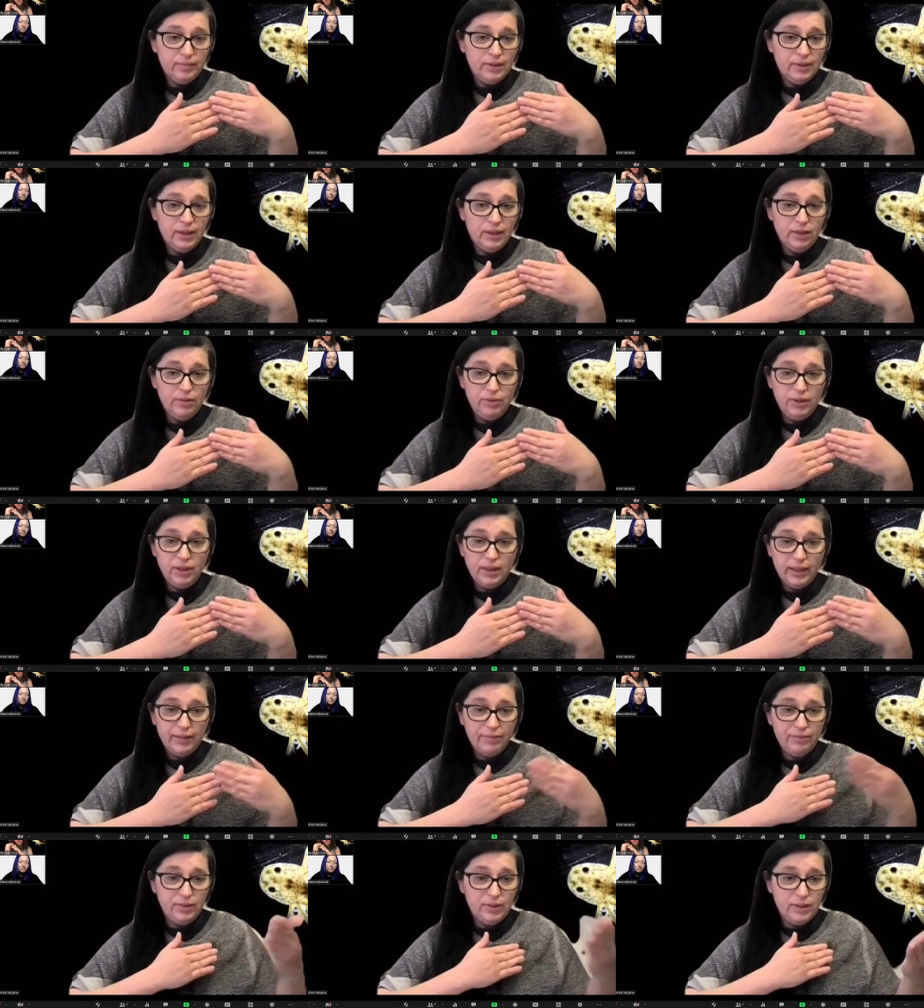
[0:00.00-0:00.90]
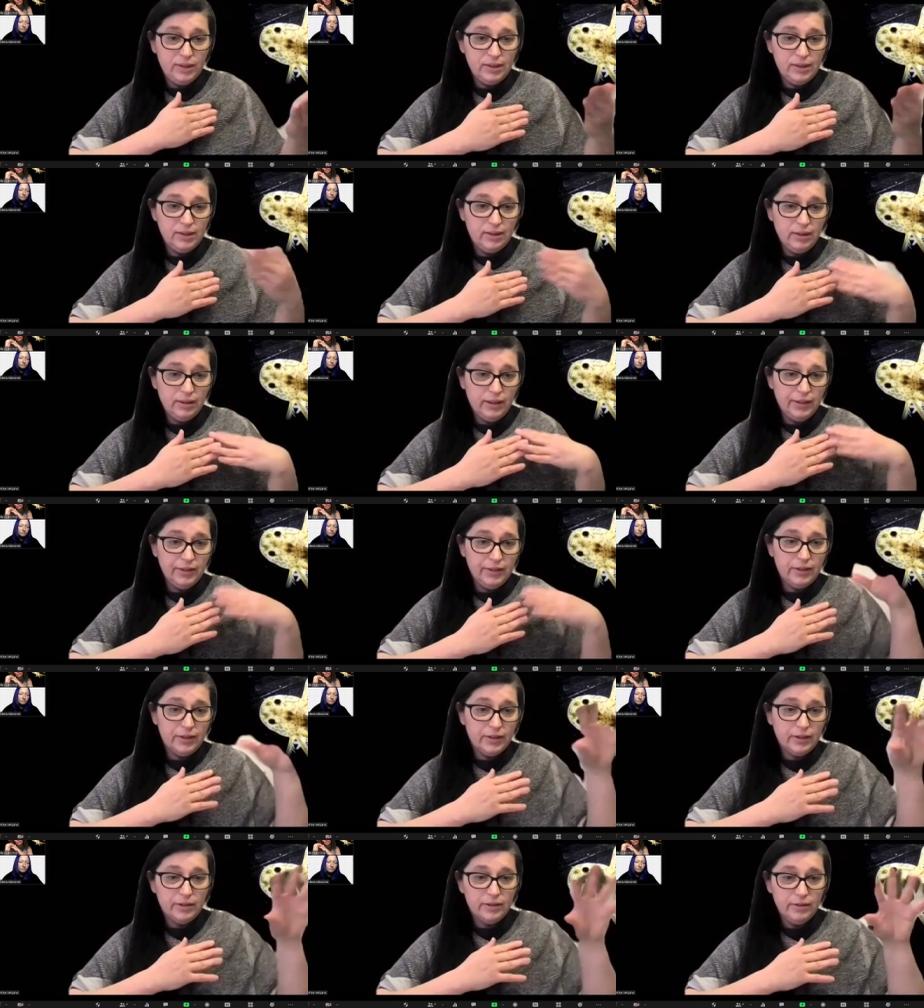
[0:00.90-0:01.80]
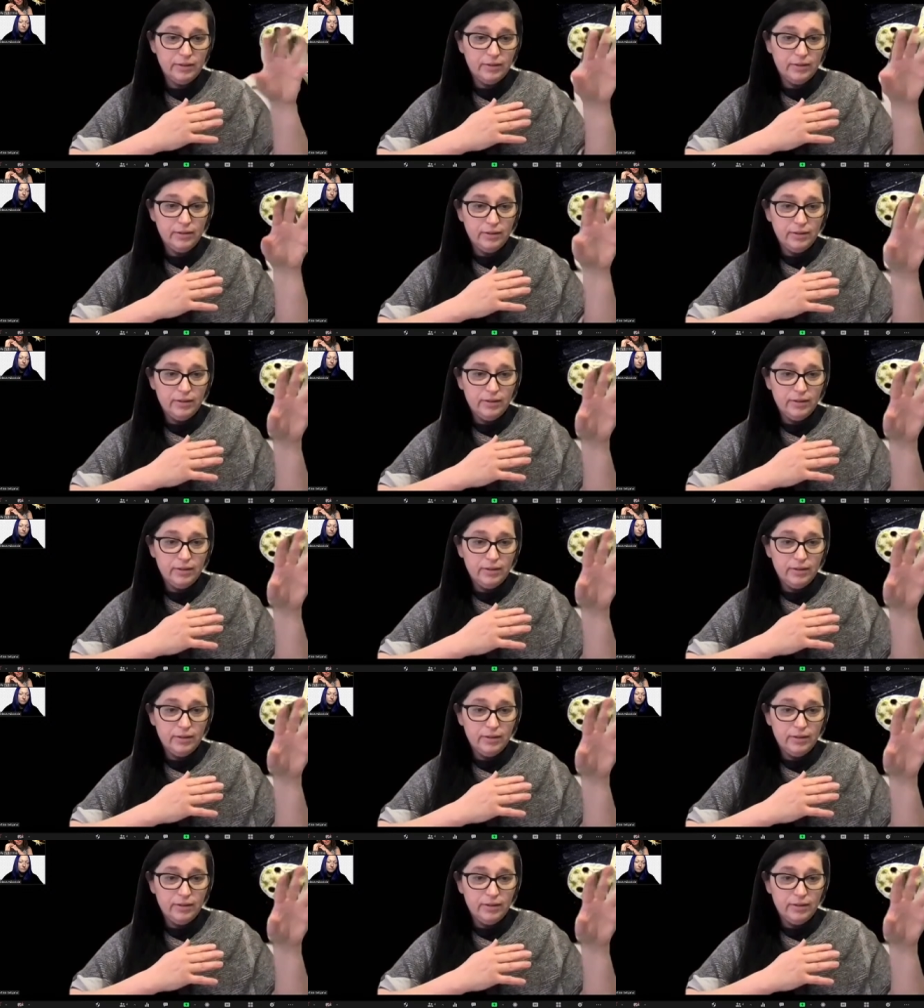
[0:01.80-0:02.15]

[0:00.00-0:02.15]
till we have the other,